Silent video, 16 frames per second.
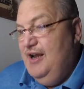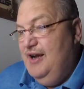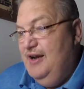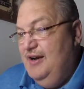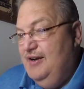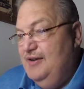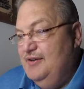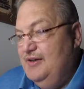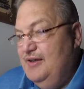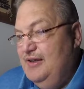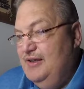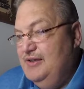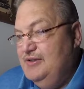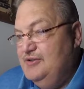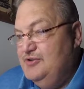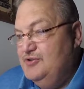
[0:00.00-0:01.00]
Uh,
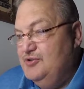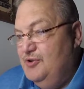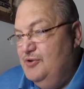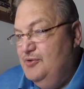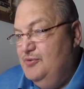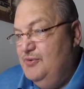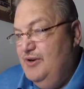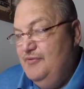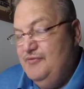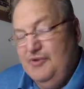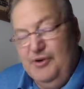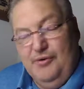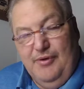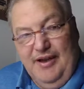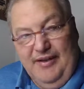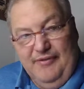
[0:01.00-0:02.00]
and so, uh, if you
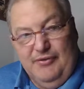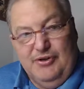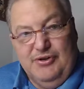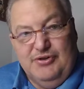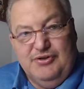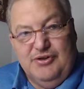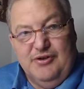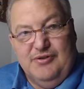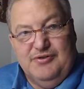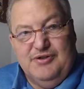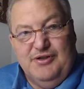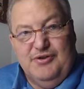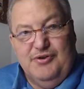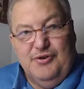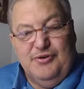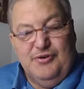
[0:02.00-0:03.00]
don't have a good church
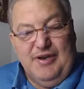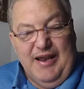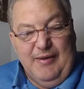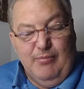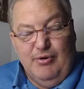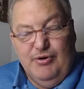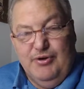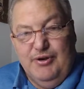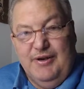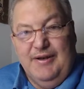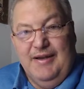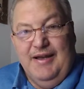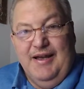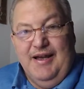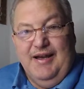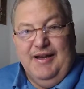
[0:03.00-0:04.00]
in your neighborhood
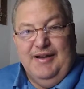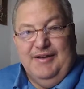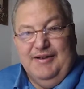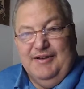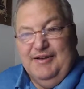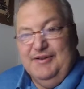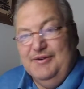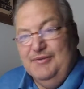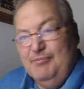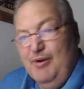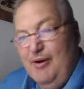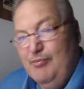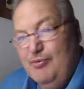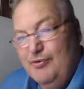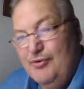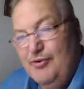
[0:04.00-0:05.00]
uh, and
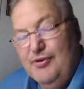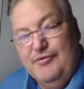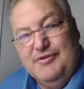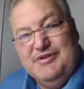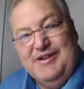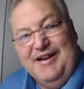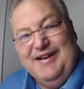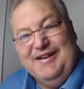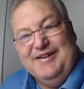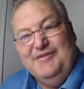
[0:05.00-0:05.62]
Poplar Grove is not